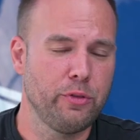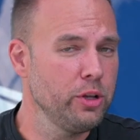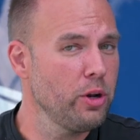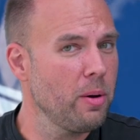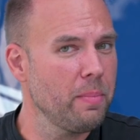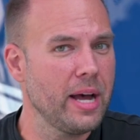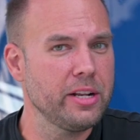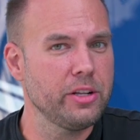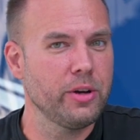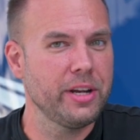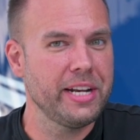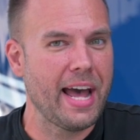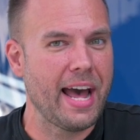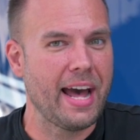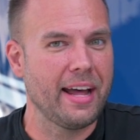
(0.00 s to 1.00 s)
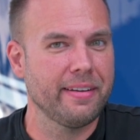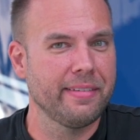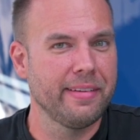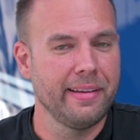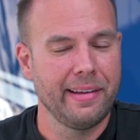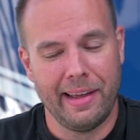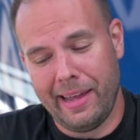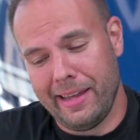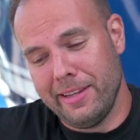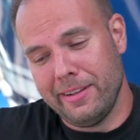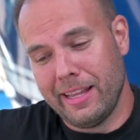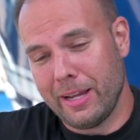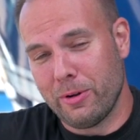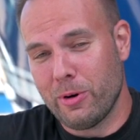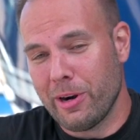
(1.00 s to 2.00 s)
If you don't mind doing that, hey, you
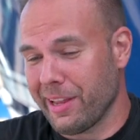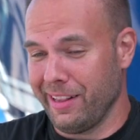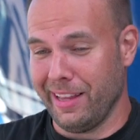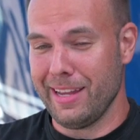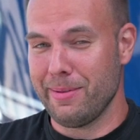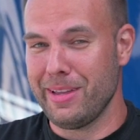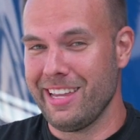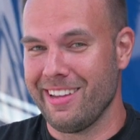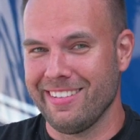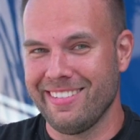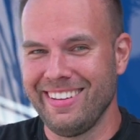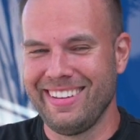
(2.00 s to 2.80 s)
like working, like me.